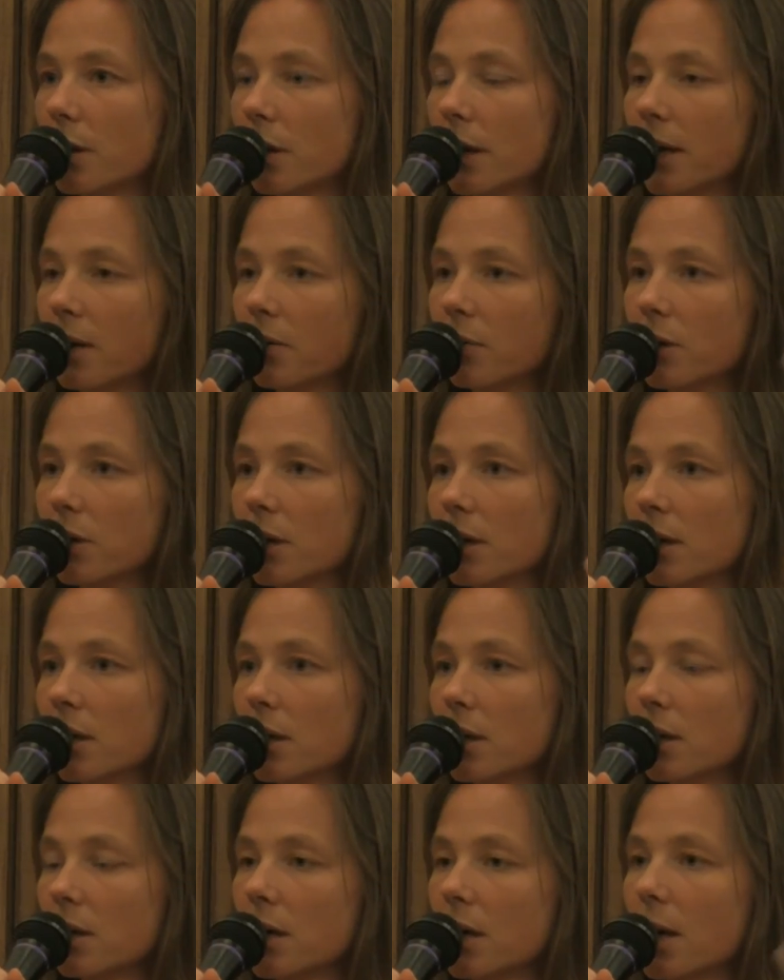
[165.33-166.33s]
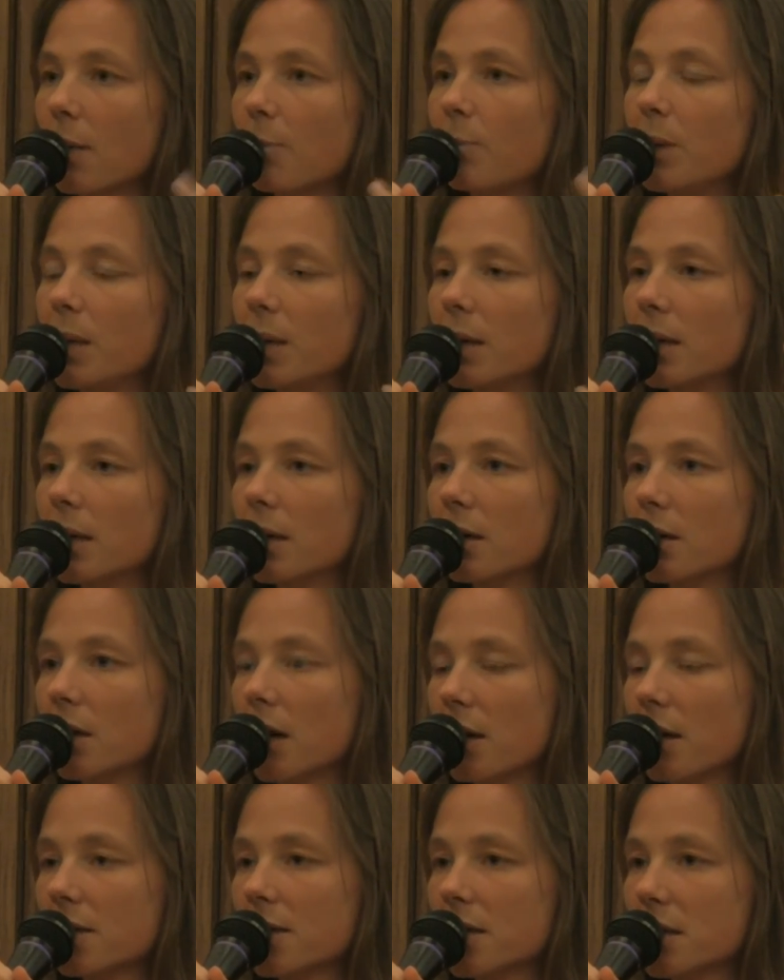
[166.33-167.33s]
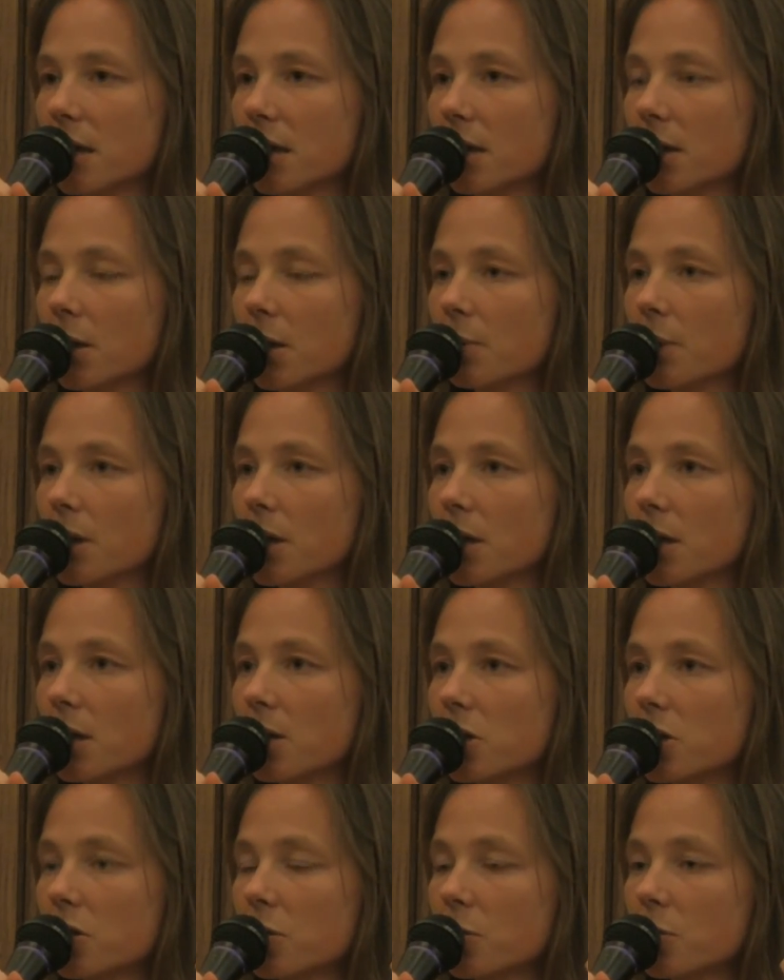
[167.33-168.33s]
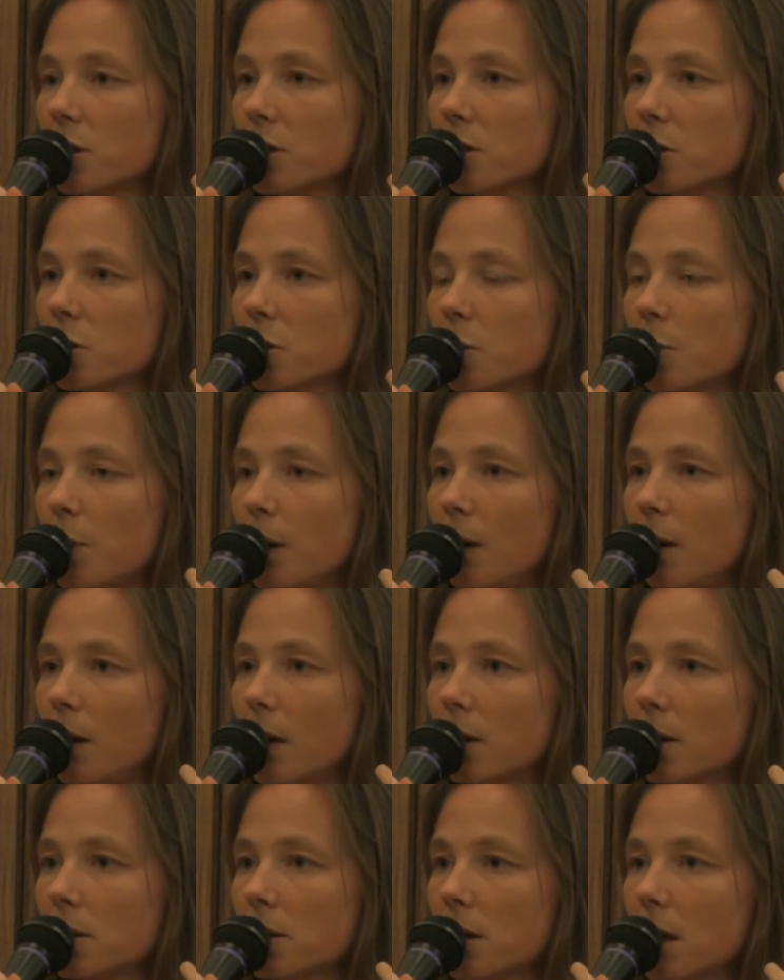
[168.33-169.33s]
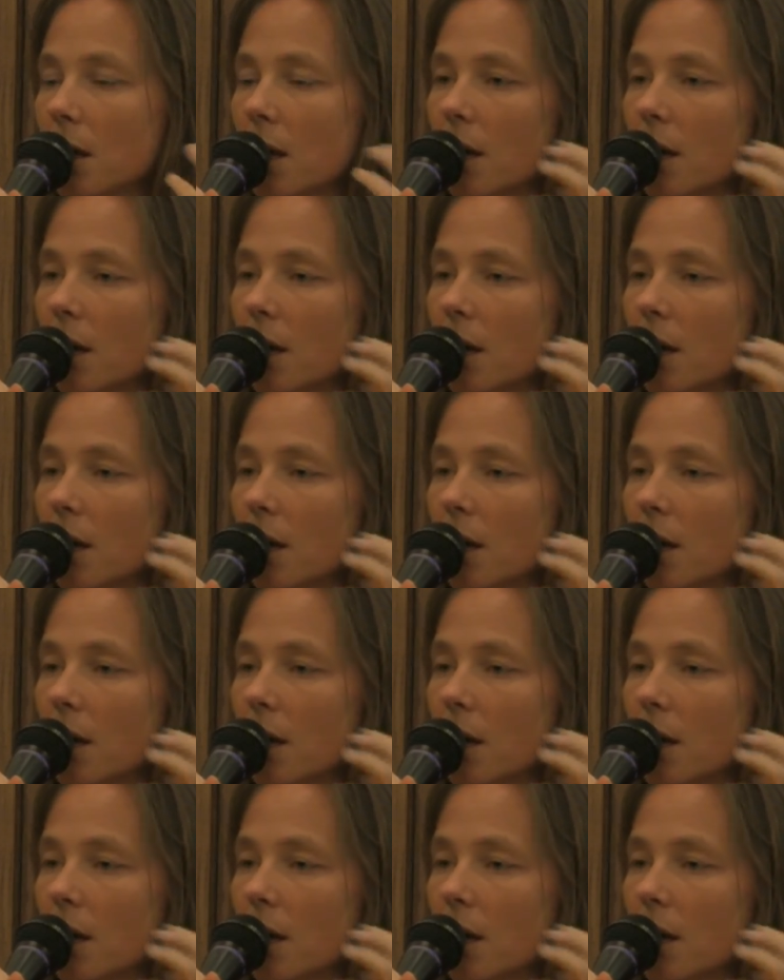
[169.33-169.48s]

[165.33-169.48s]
Like really being in constant communication with the Spirit